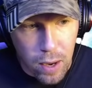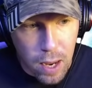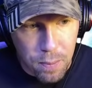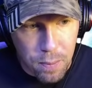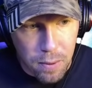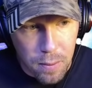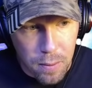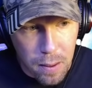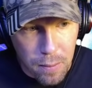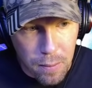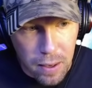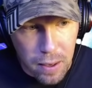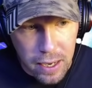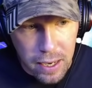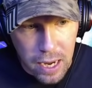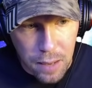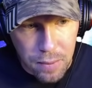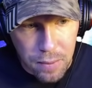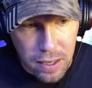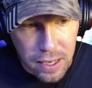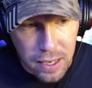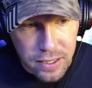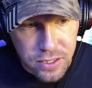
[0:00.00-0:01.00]
on my money. I
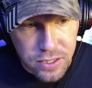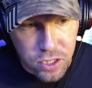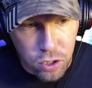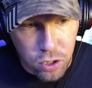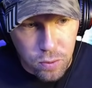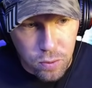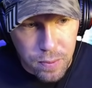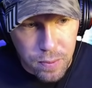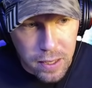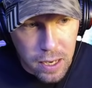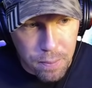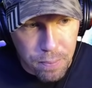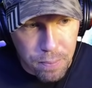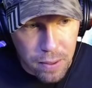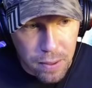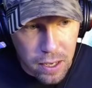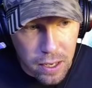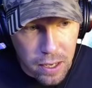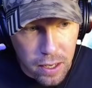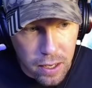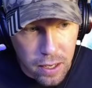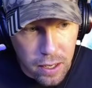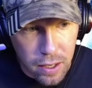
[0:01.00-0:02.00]
mean, I'd still be up
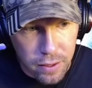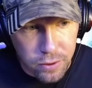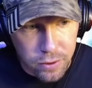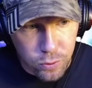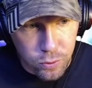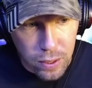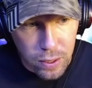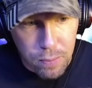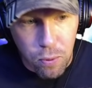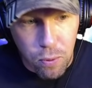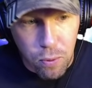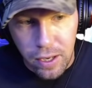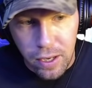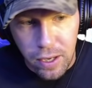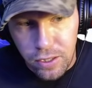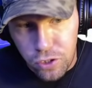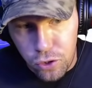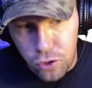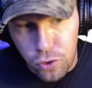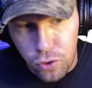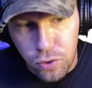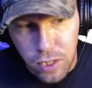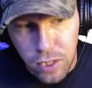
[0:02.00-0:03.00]
uh, three point
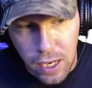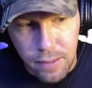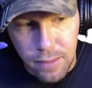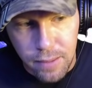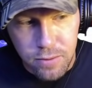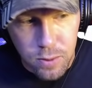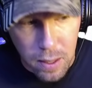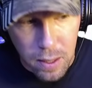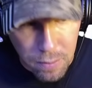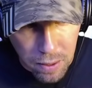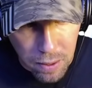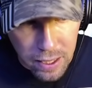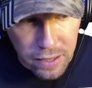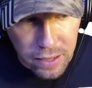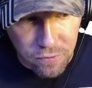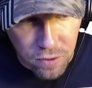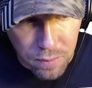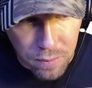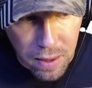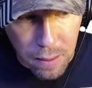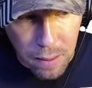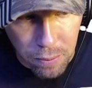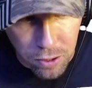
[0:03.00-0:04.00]
two times my money
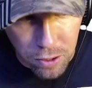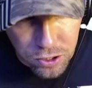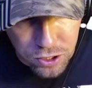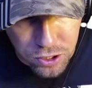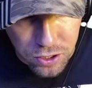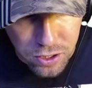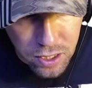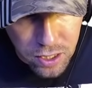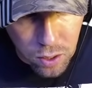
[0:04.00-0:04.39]
from that purchase.